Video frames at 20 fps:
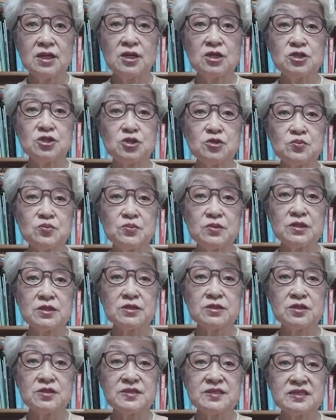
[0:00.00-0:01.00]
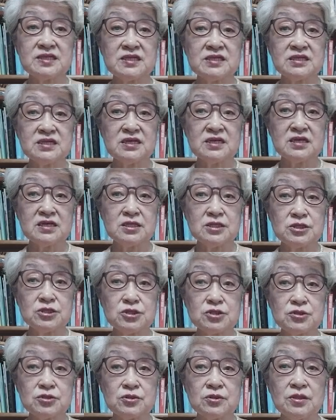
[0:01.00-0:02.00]
should be a cross-cutting
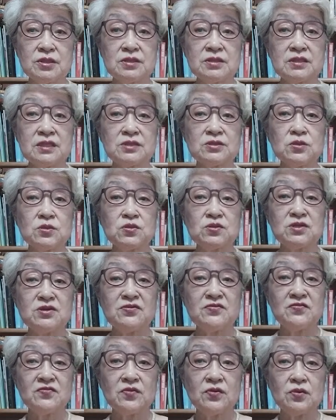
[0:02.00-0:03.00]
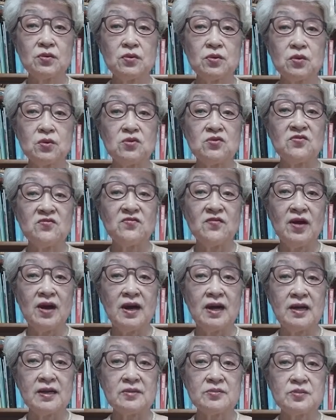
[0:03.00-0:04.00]
issue not only for Goal
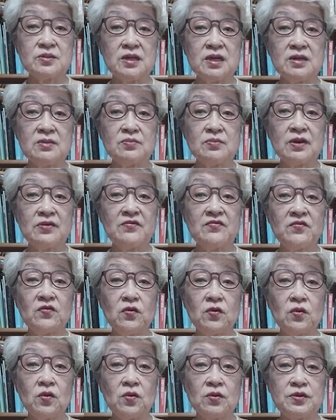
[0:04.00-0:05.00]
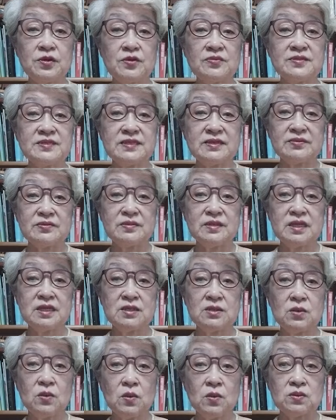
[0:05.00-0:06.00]
5, but for all of
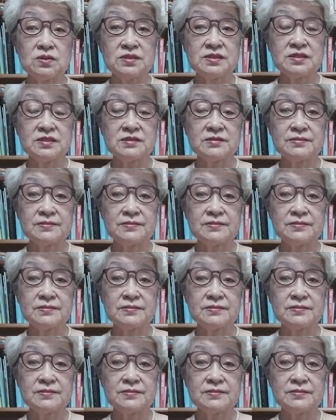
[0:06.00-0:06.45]
17 goals.